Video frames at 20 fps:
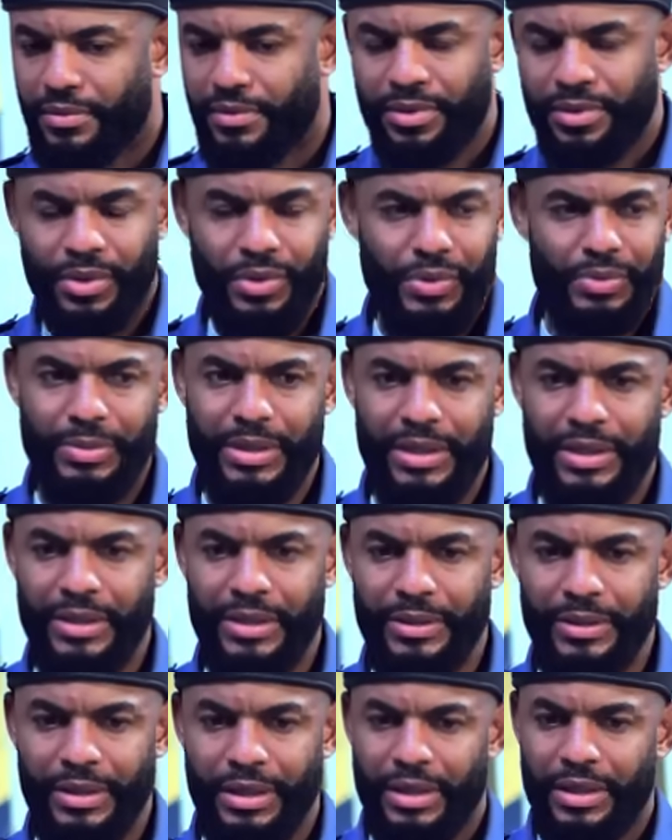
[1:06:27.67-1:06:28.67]
No, ma.
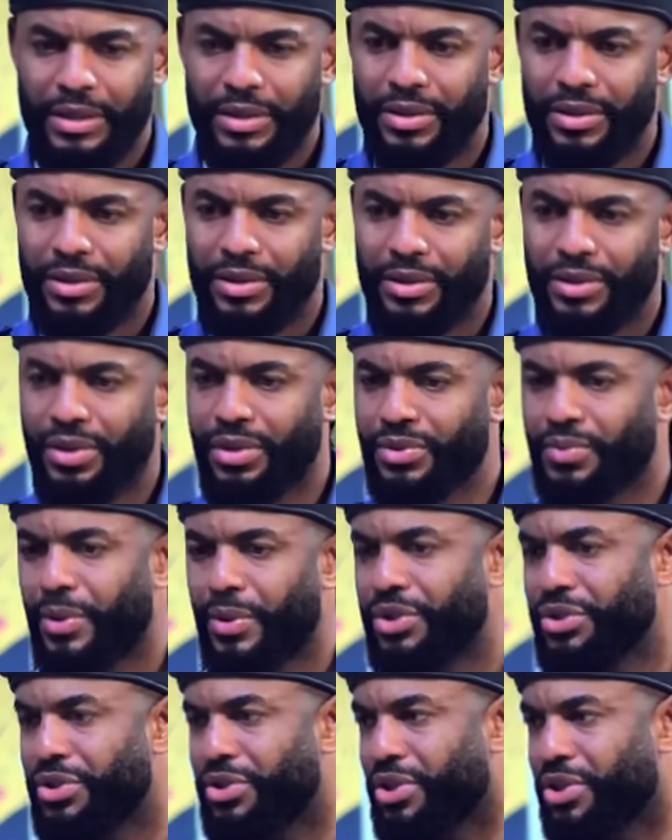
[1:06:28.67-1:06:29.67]
Not
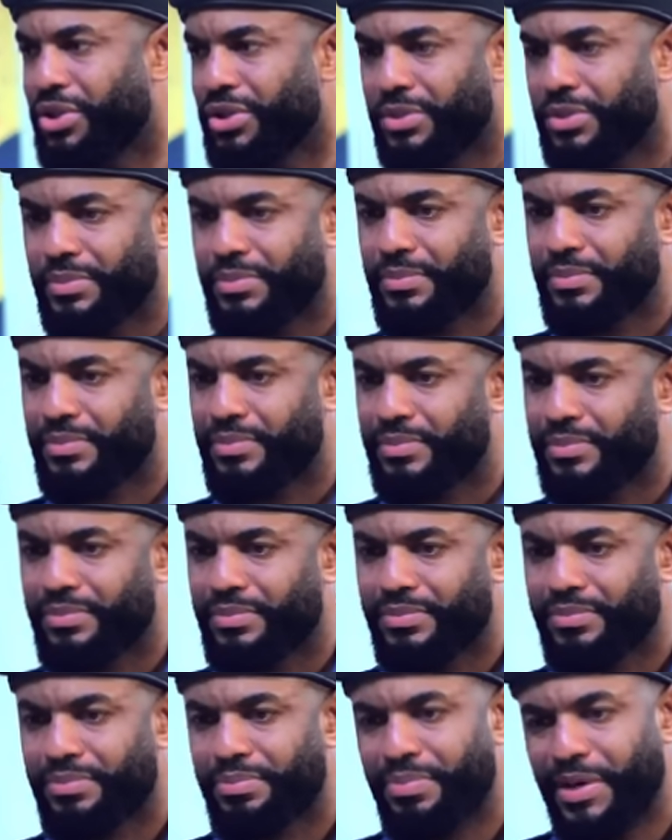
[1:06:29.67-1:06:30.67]
when you just
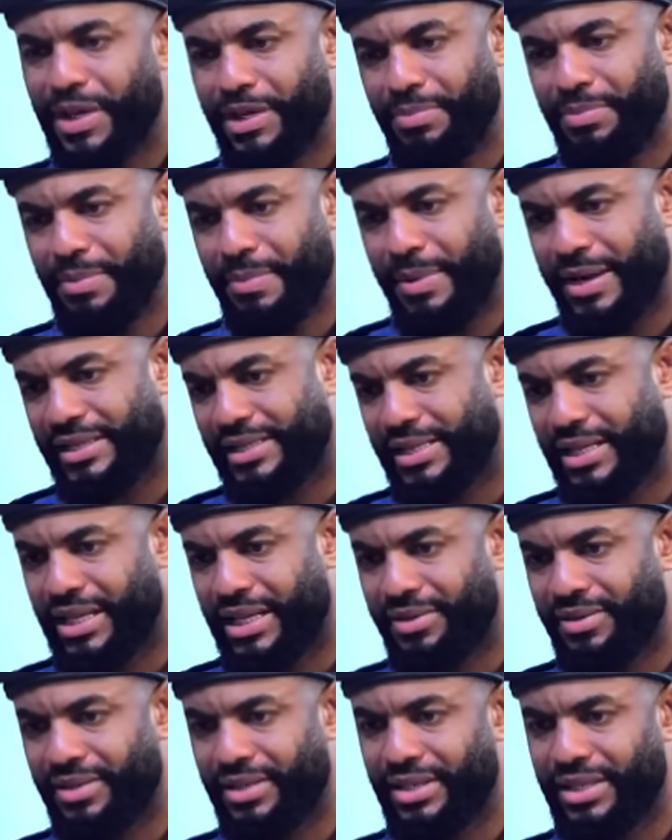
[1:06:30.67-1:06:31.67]
paid me my
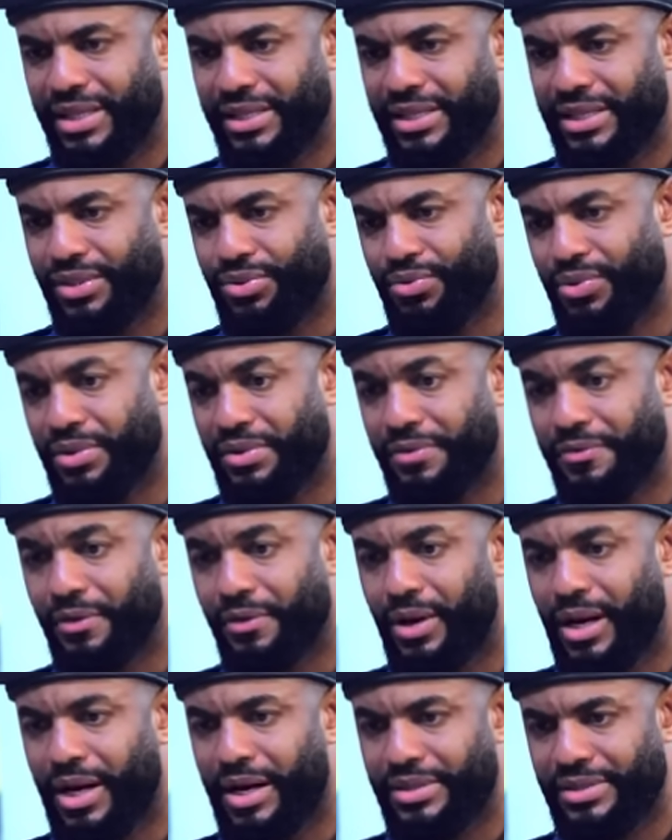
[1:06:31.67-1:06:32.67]
salary less than
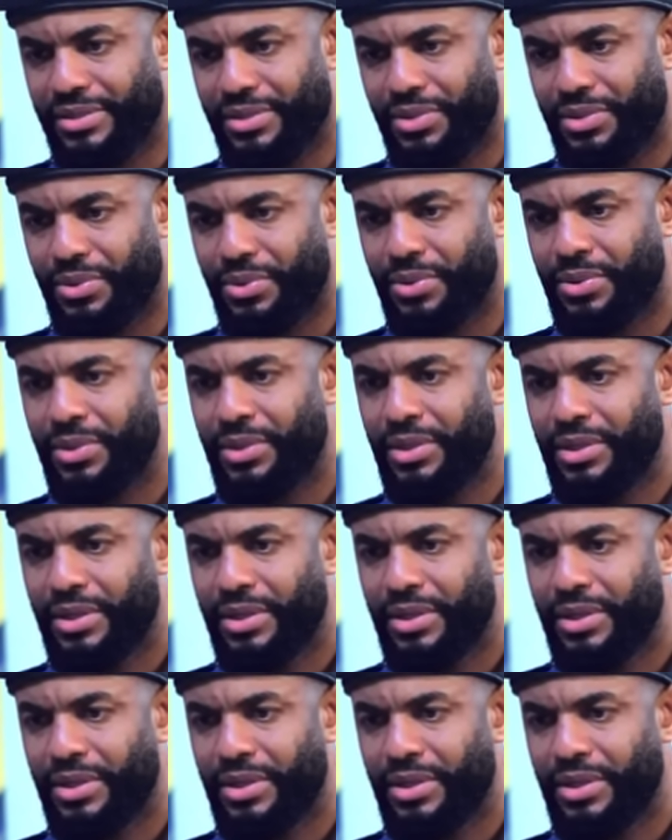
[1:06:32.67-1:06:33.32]
24 hours ago.